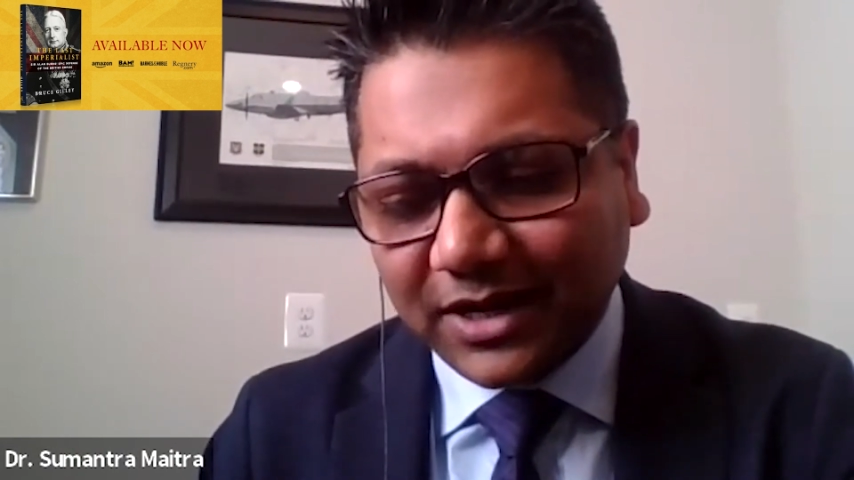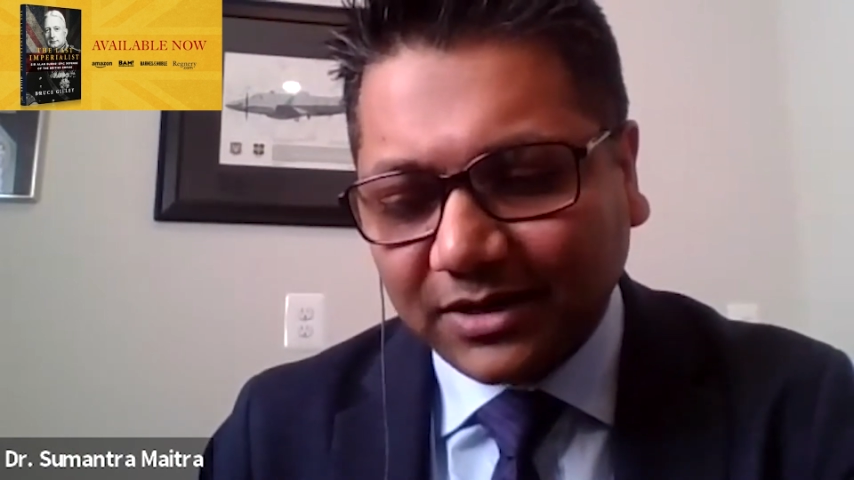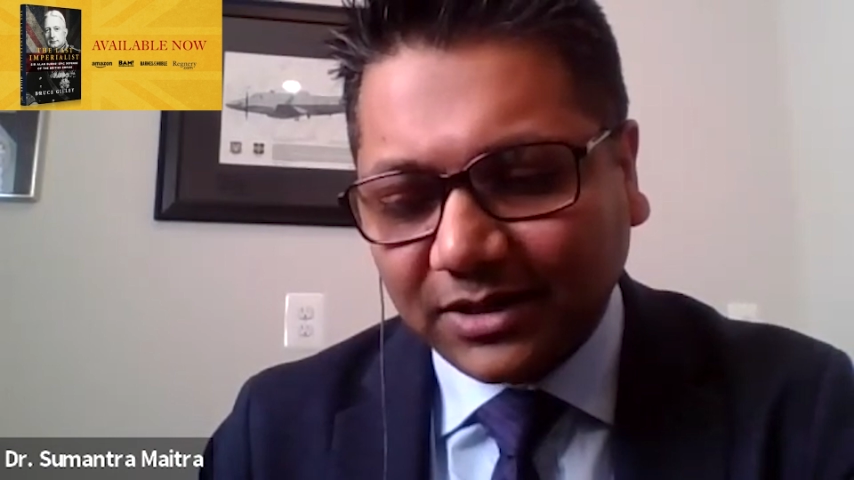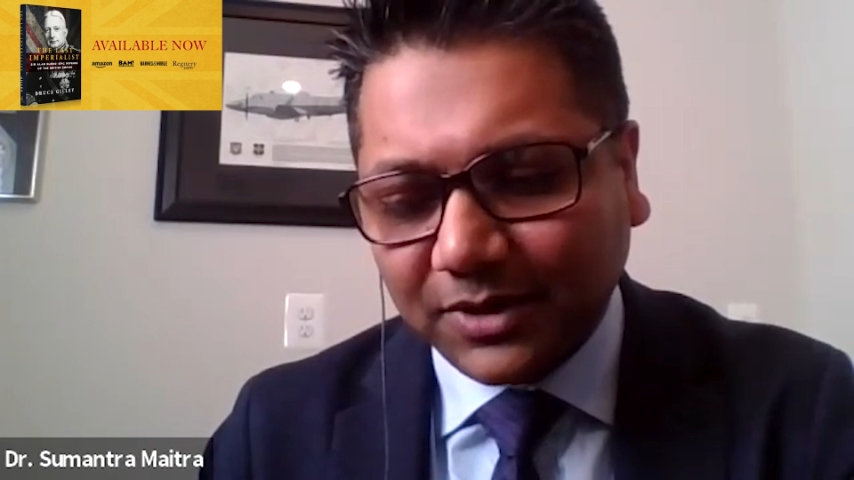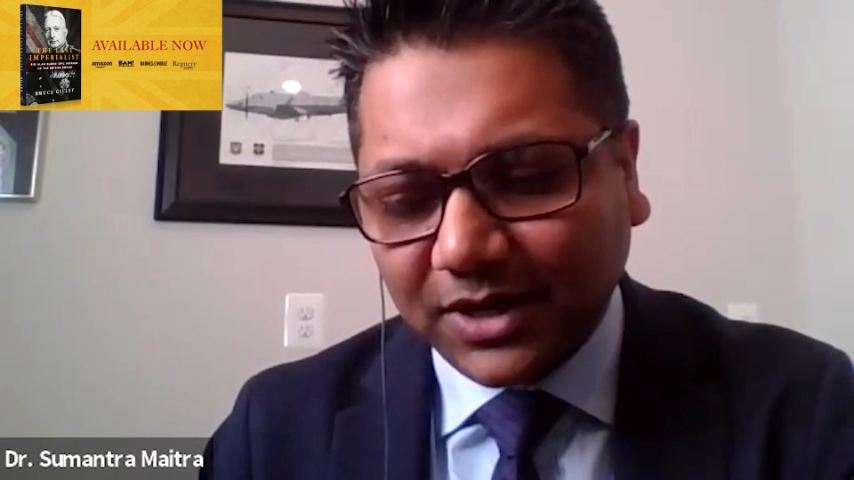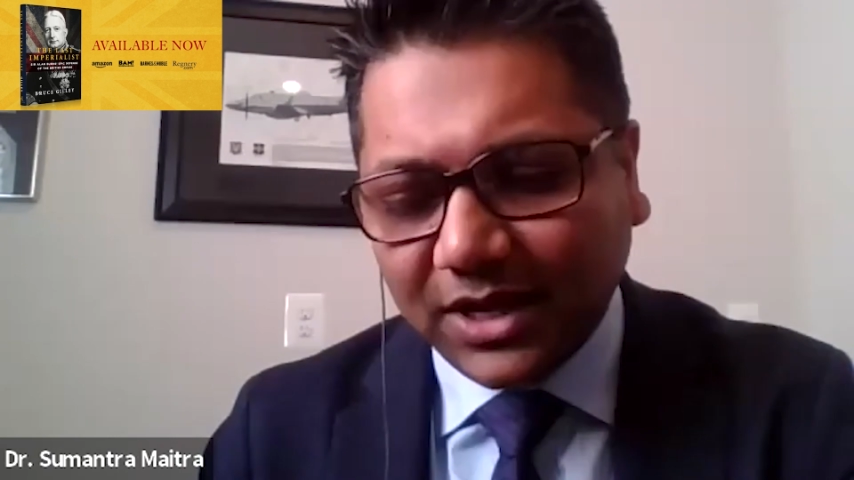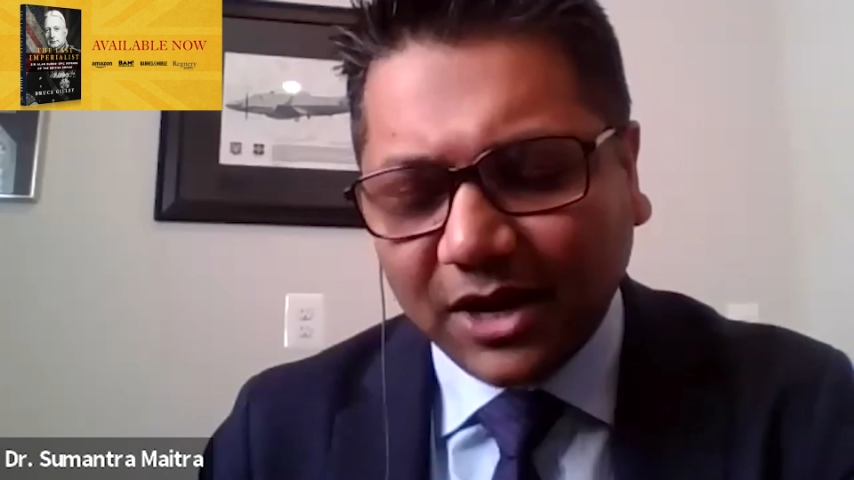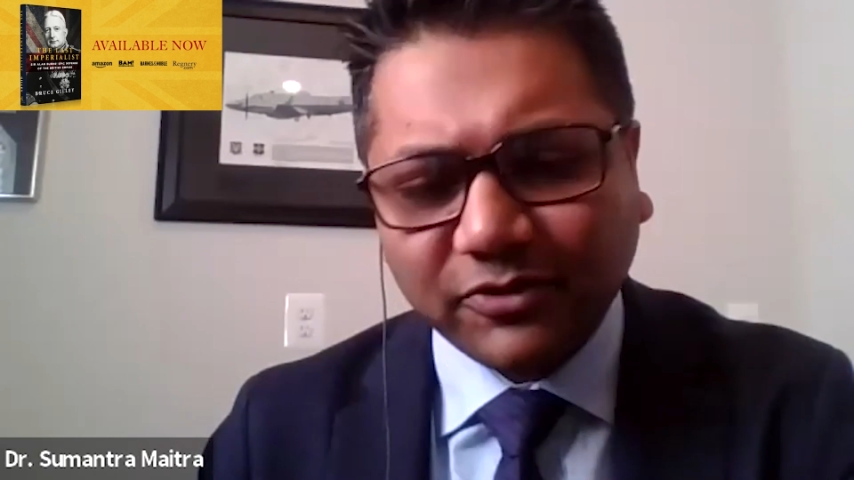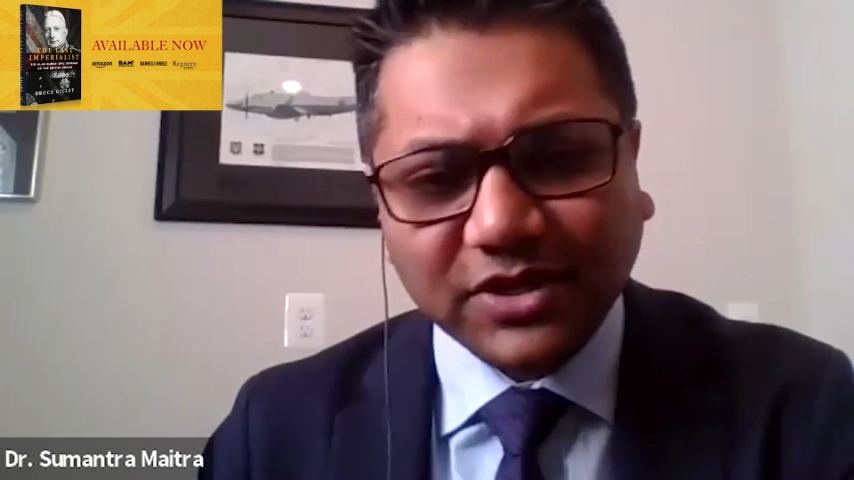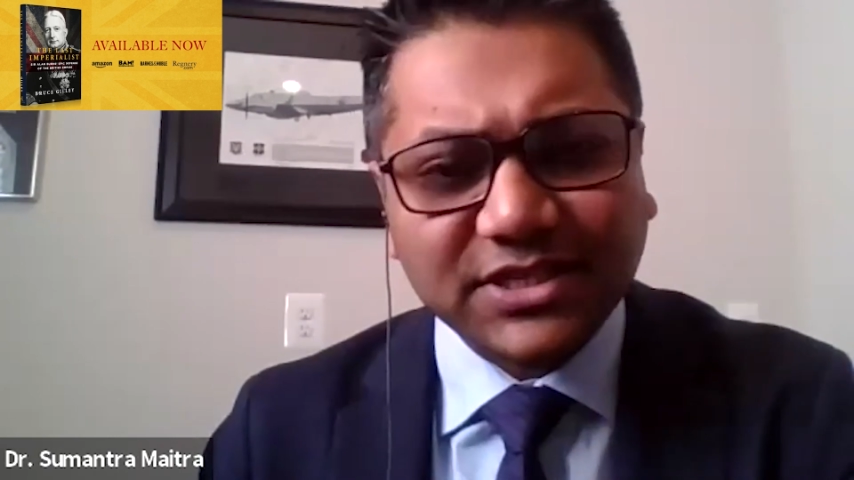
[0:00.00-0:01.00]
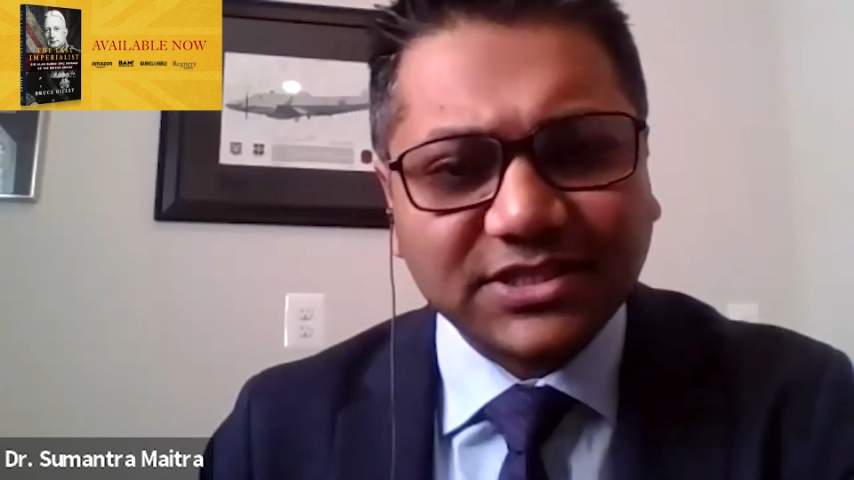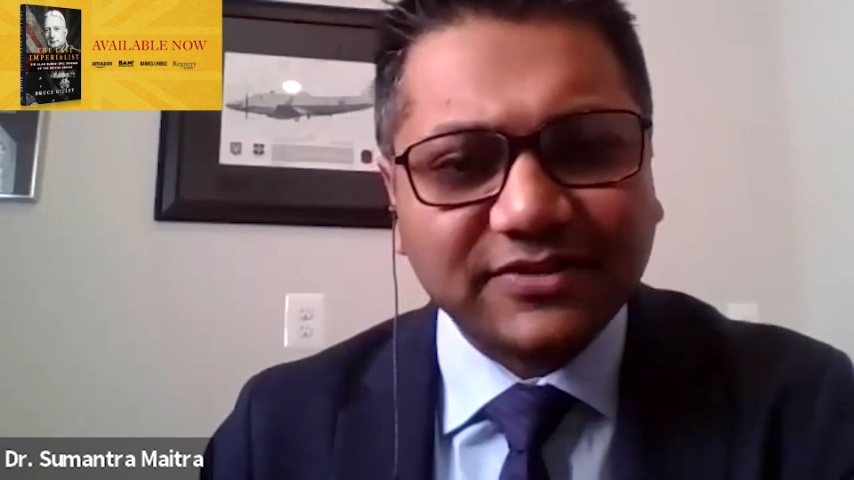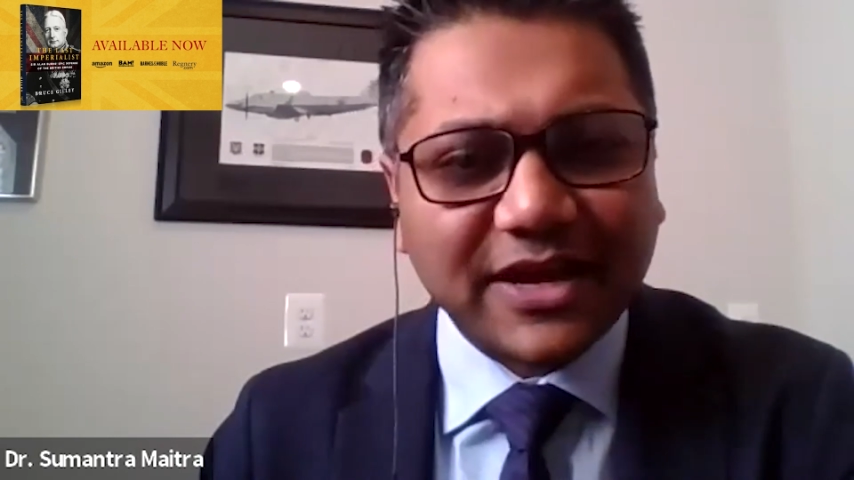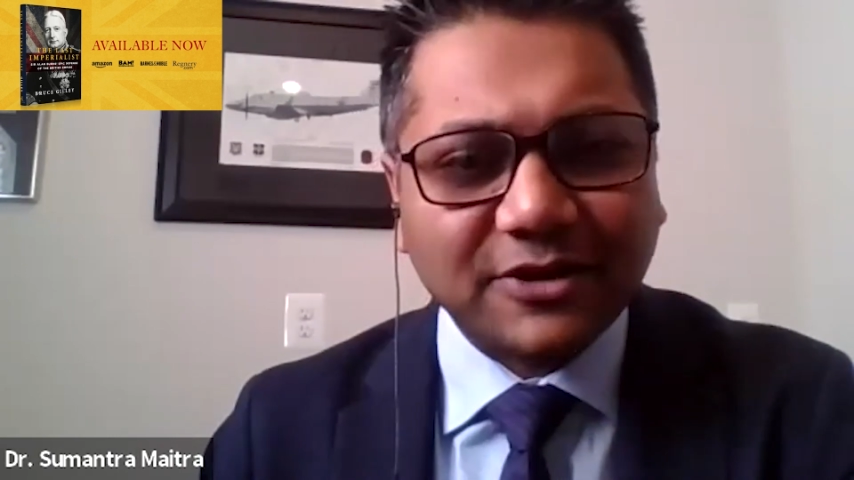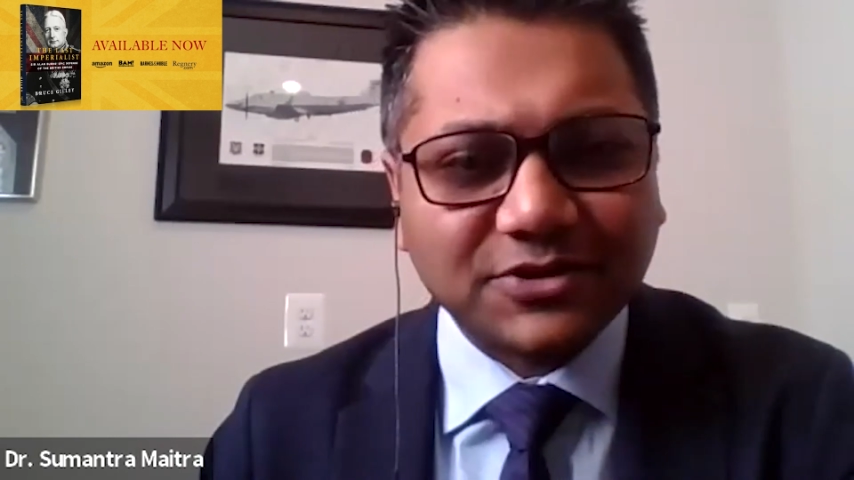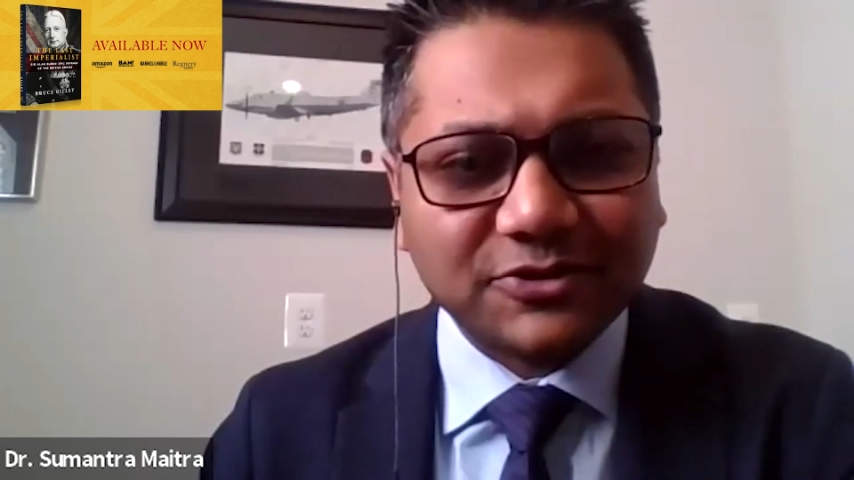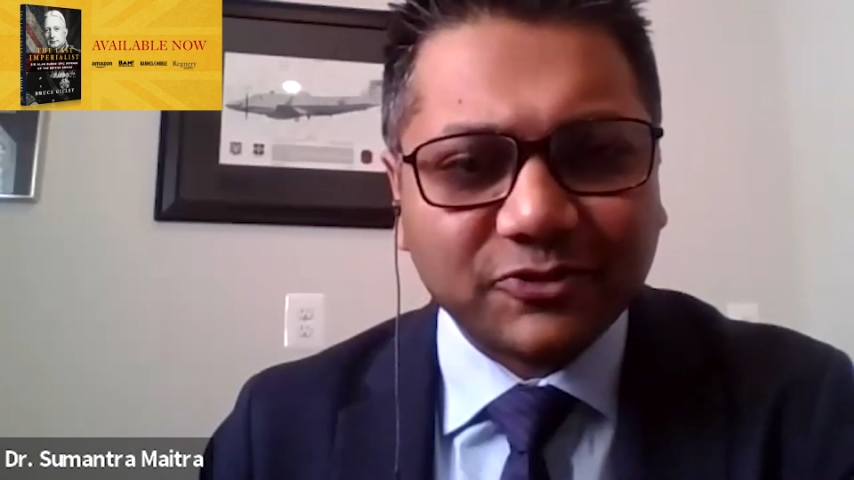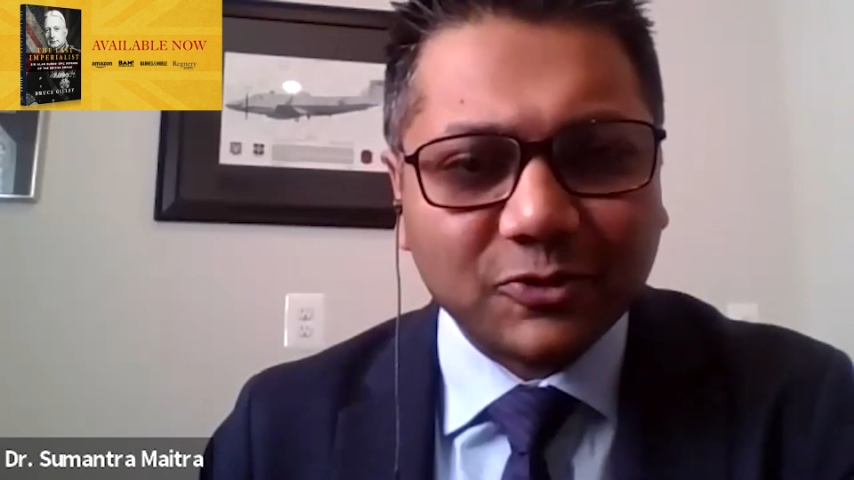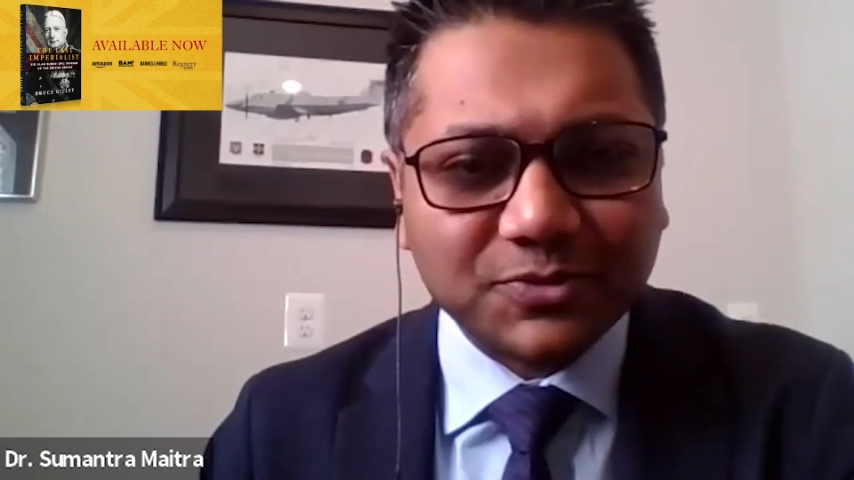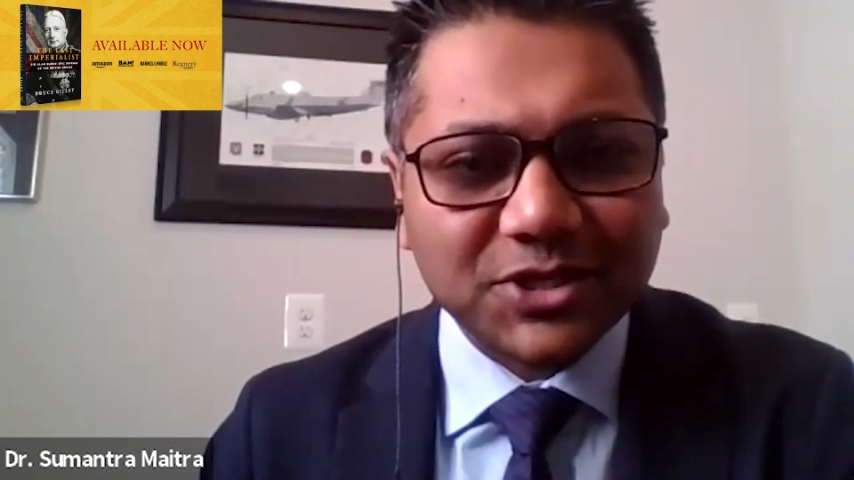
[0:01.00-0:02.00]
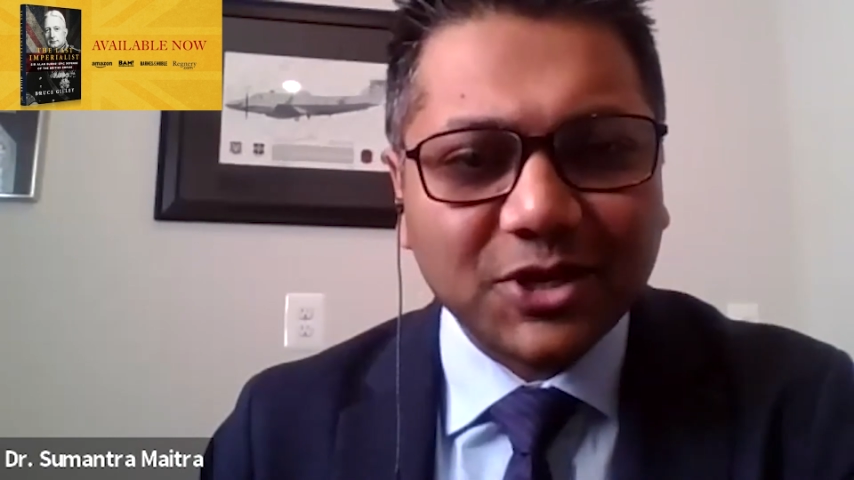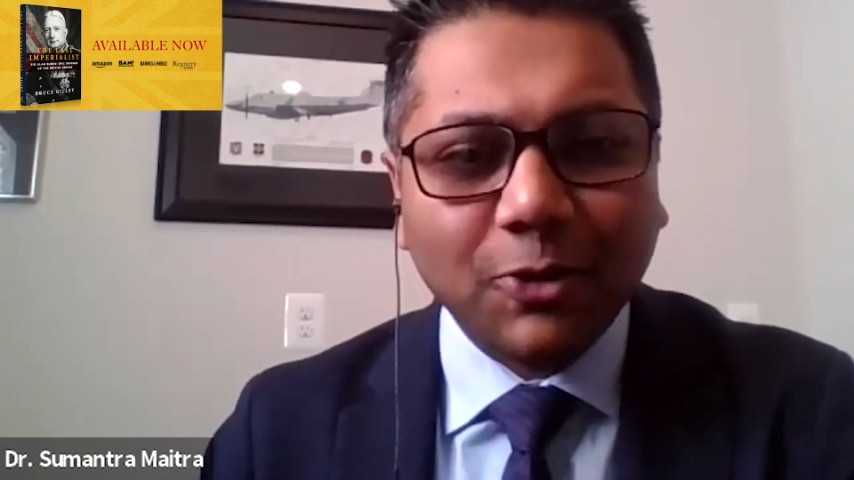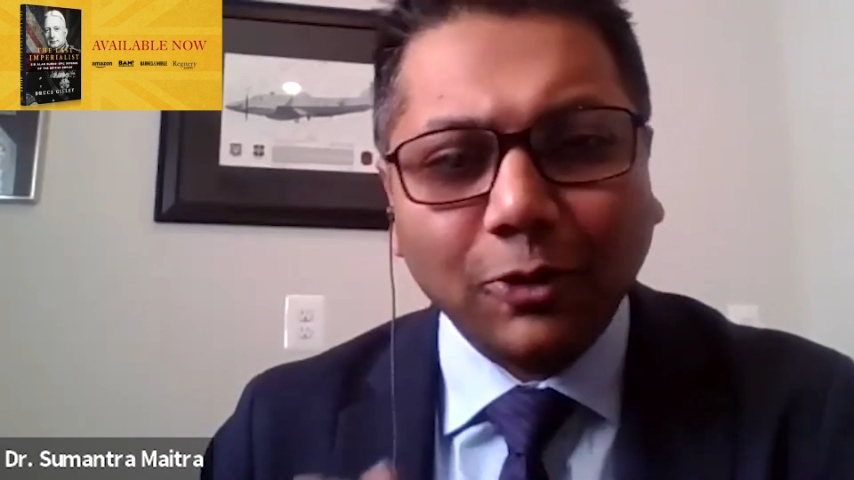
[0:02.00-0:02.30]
and there were like 160,000 troops